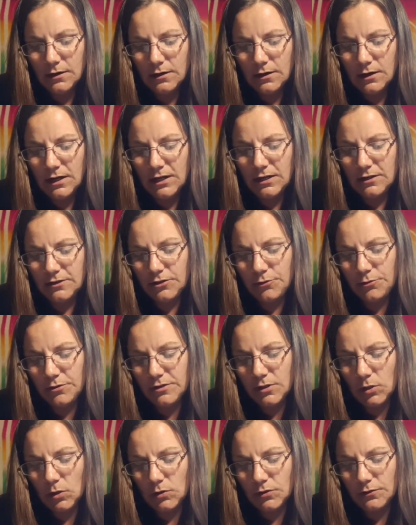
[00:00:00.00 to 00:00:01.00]
It is the
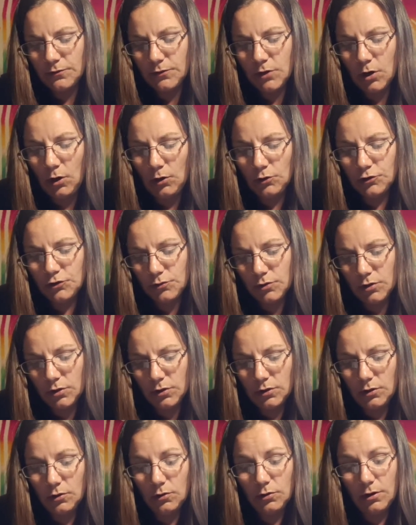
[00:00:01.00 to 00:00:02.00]
result of cultural
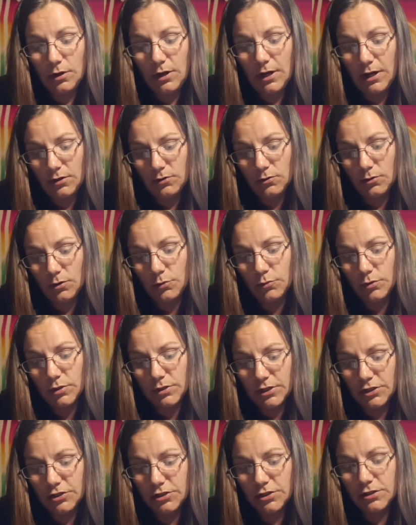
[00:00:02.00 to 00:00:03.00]
and or
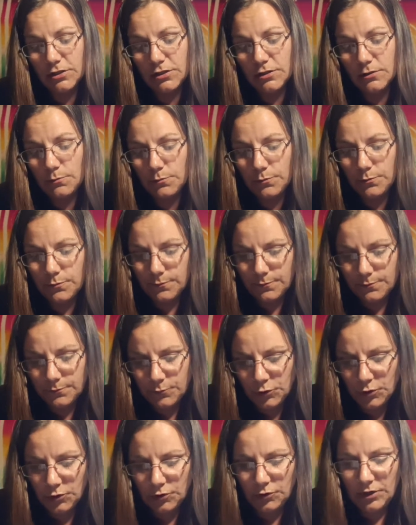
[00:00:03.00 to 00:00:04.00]
religious
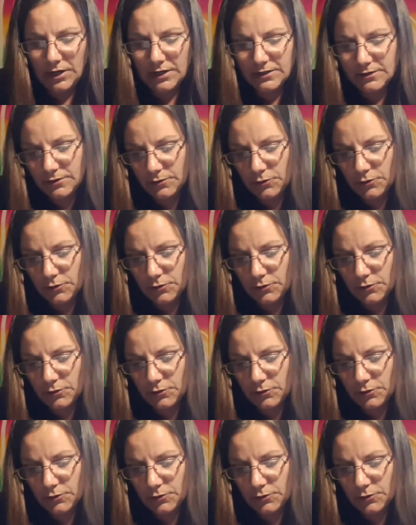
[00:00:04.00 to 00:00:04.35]
prescriptions